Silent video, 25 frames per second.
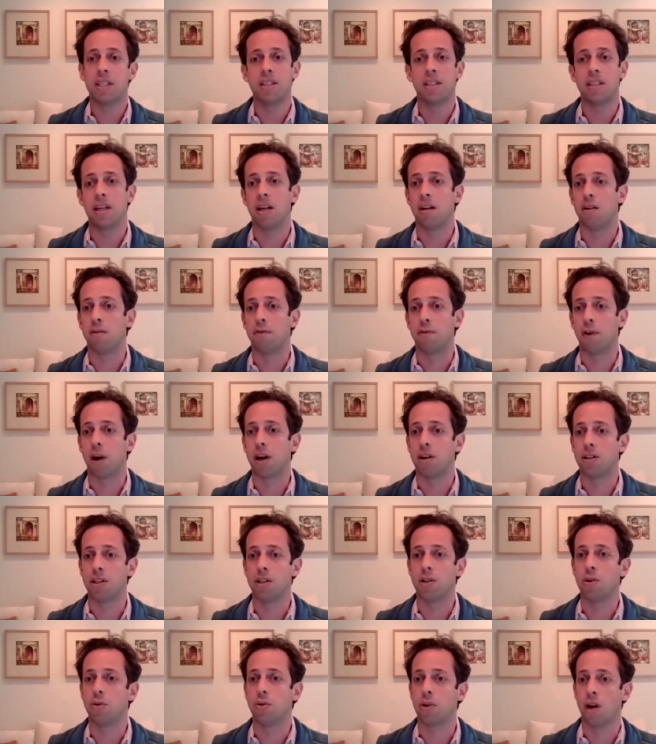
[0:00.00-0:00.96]
but still
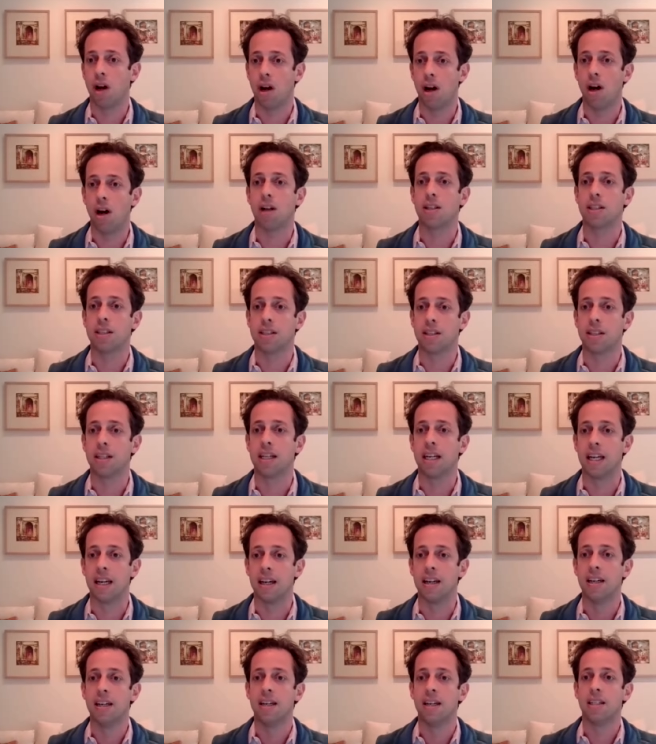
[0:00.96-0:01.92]
far too
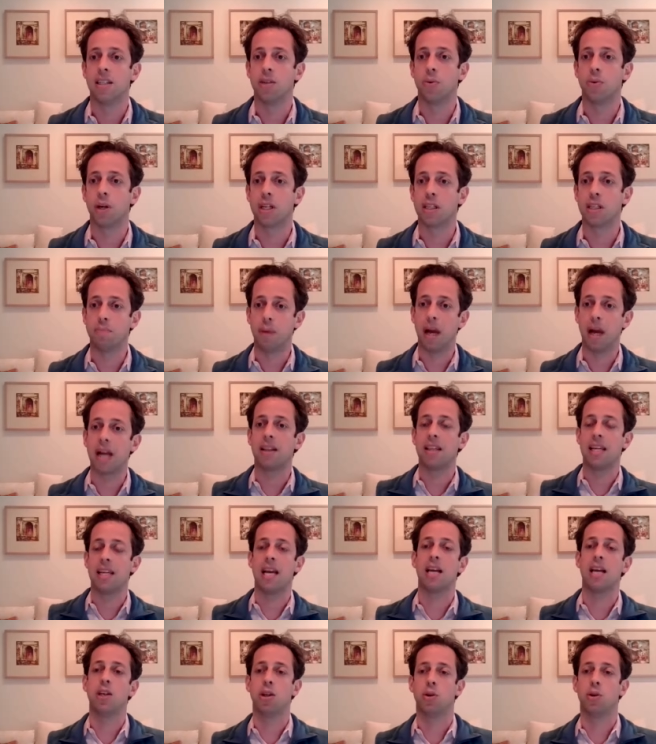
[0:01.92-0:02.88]
costly to expect
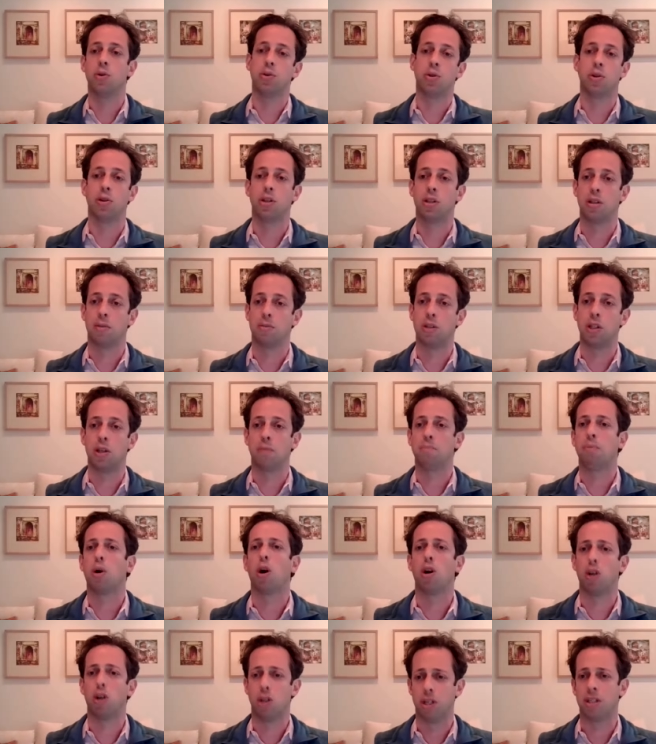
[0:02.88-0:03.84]
the end user to
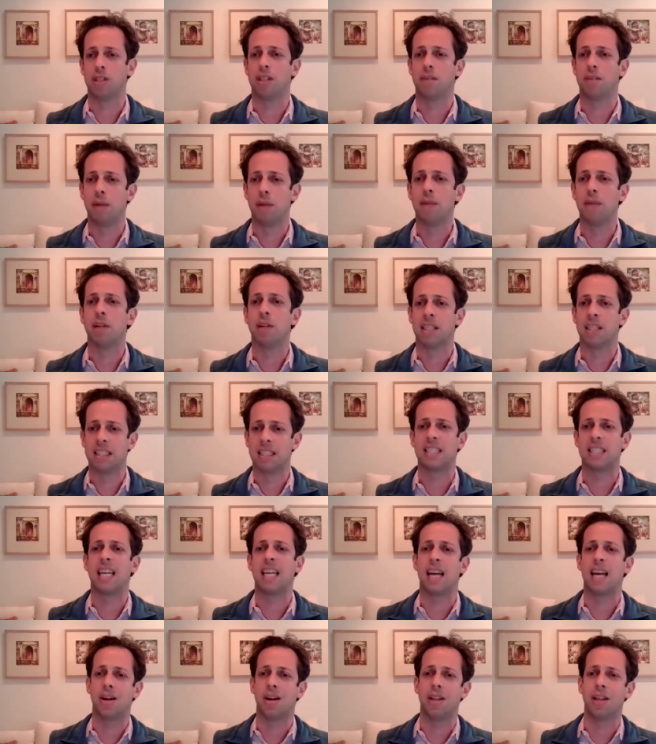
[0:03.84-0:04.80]
purchase and be able to
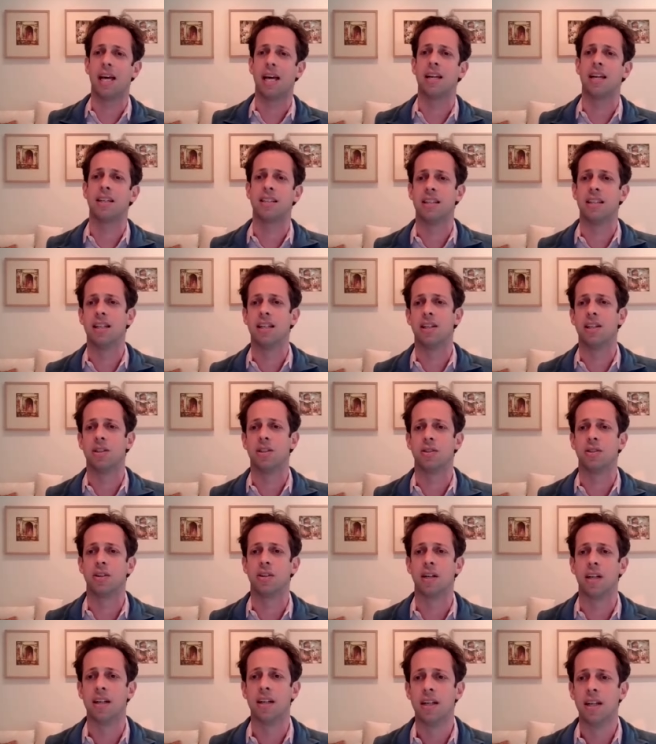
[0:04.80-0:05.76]
scale that as an
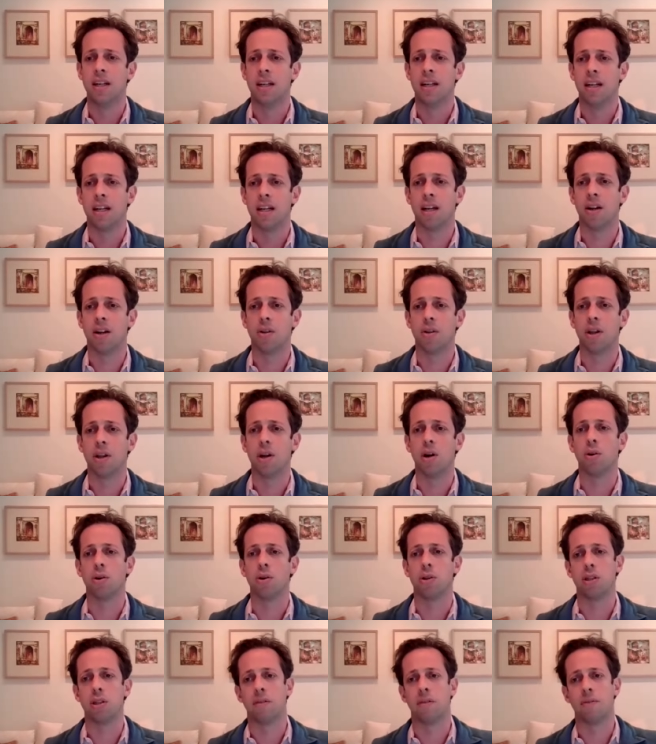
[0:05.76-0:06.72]
industry. The
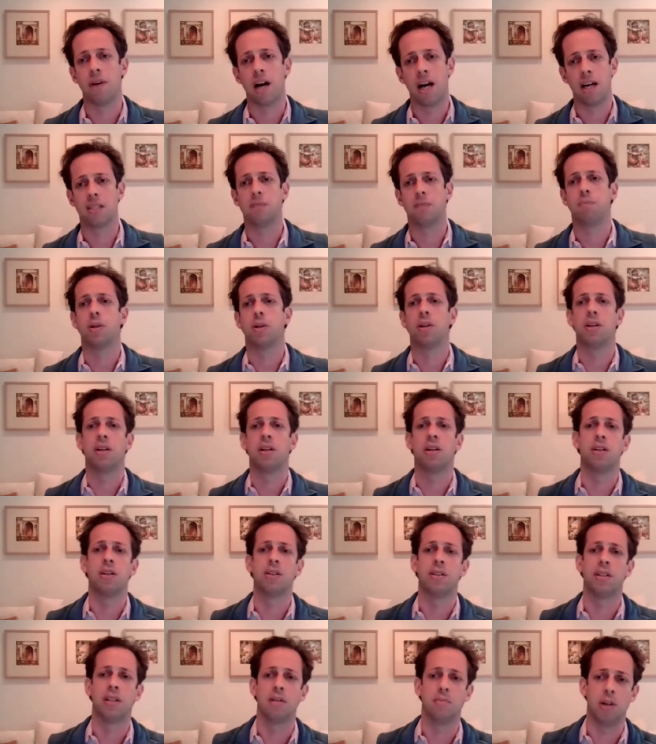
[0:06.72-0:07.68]
notion of
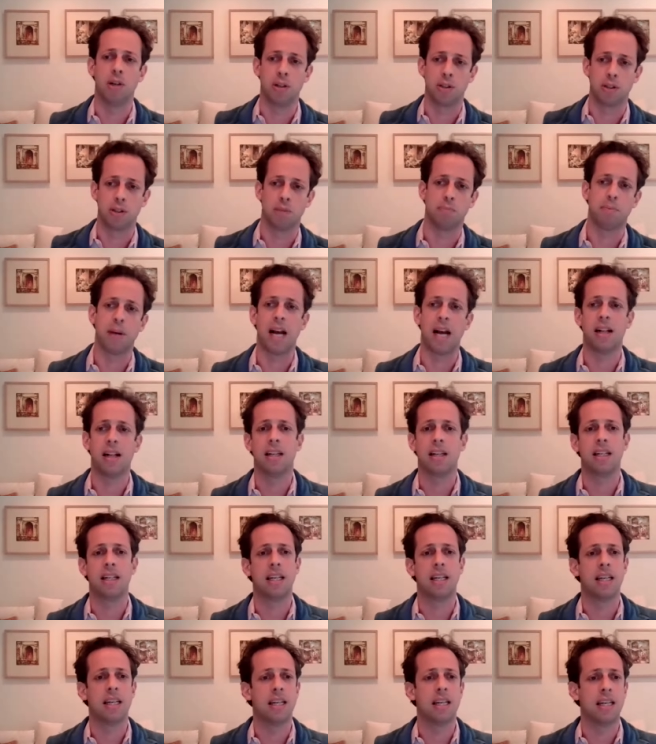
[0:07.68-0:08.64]
hospitals and
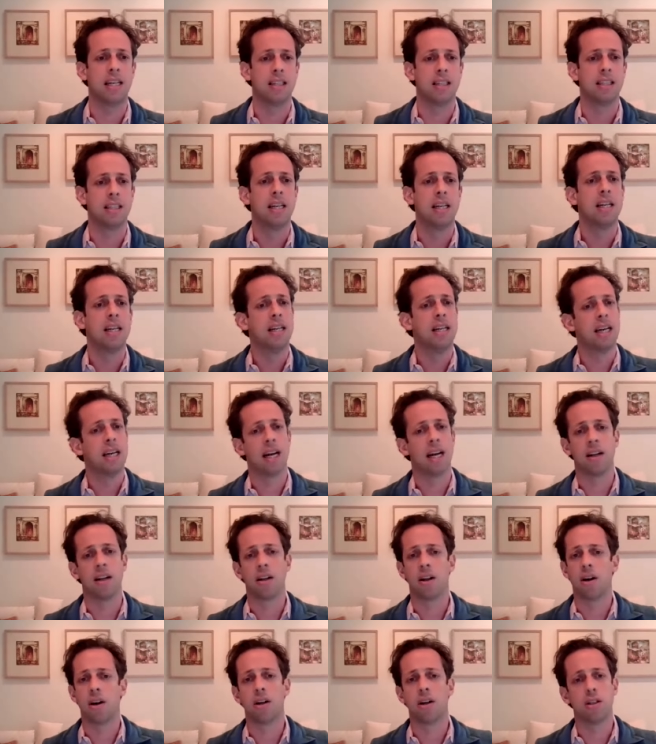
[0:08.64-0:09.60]
municipalities
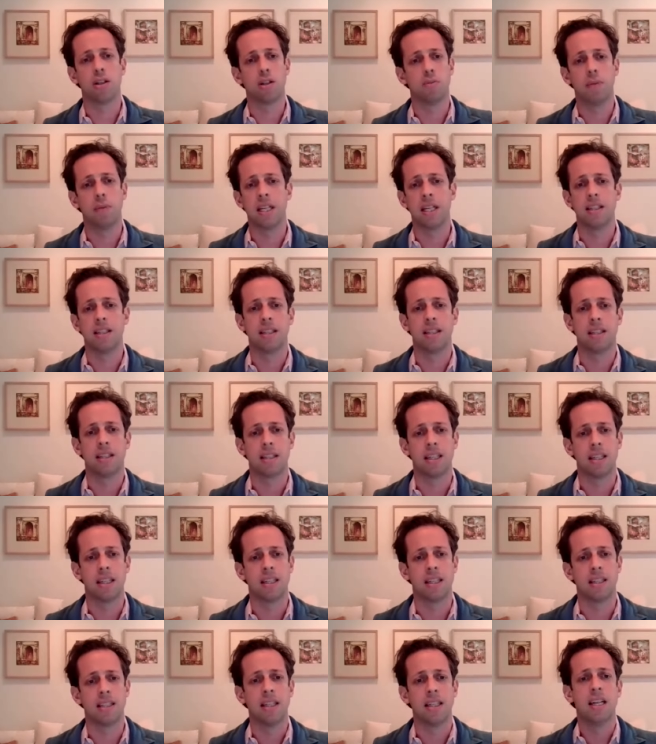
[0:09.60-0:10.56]
and large
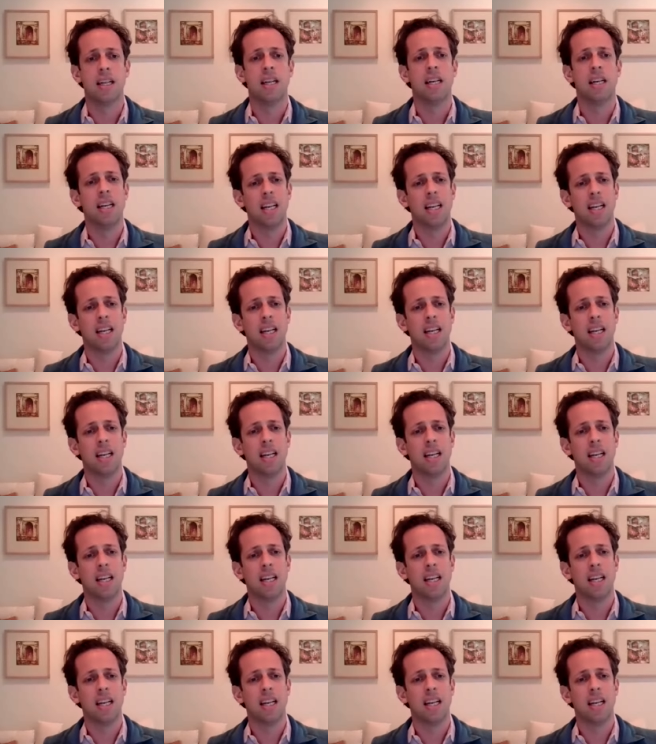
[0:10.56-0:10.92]
businesses,